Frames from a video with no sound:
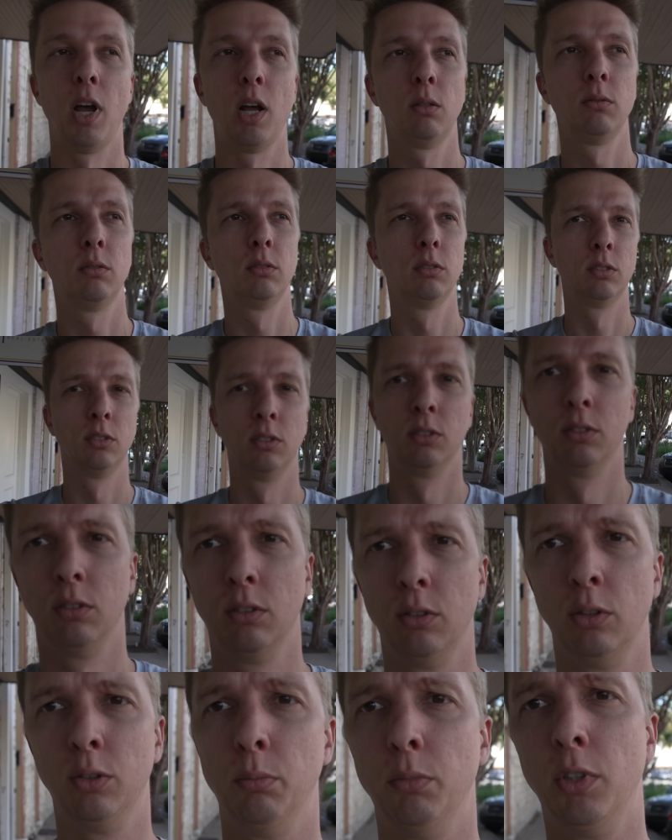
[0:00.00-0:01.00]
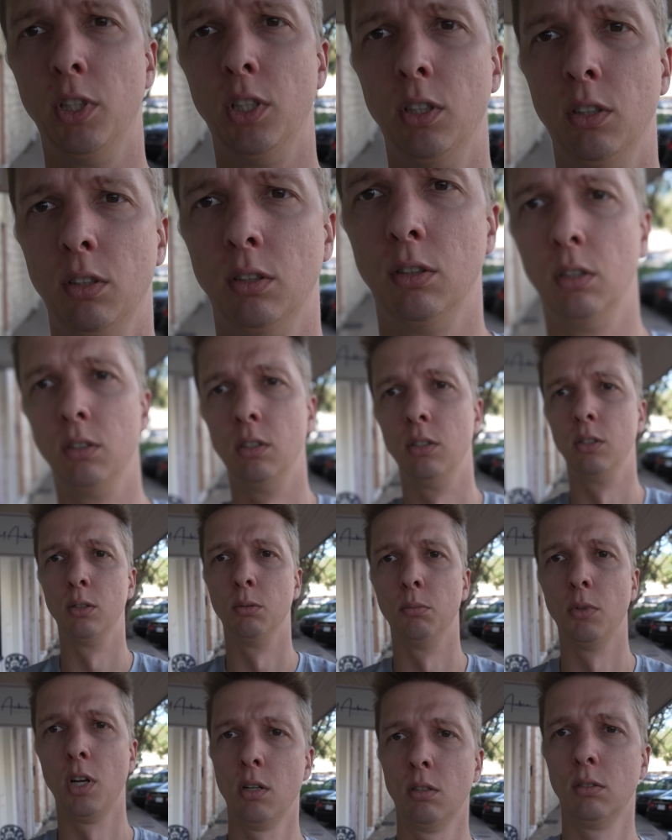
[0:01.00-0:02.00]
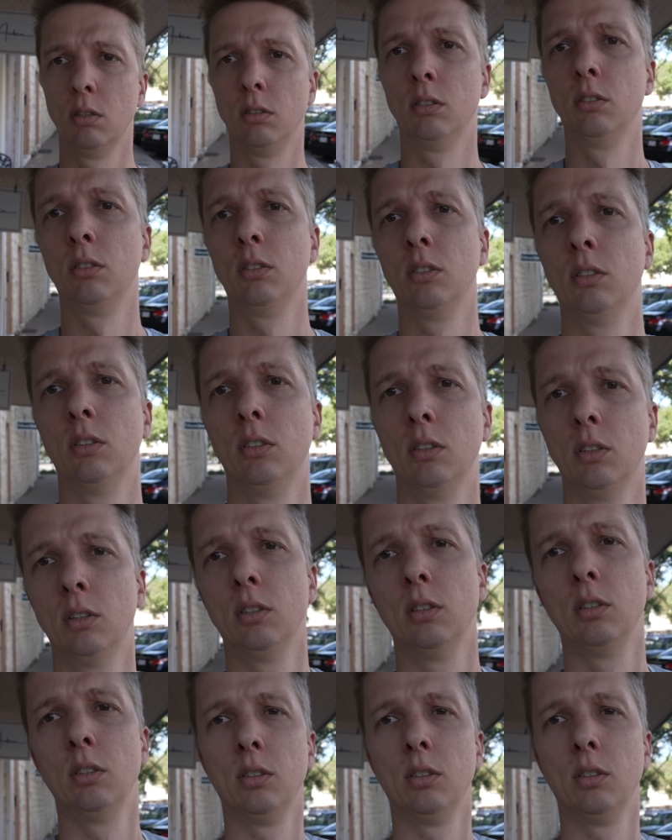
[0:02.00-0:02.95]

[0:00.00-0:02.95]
recognition, all of it works flawlessly. Then in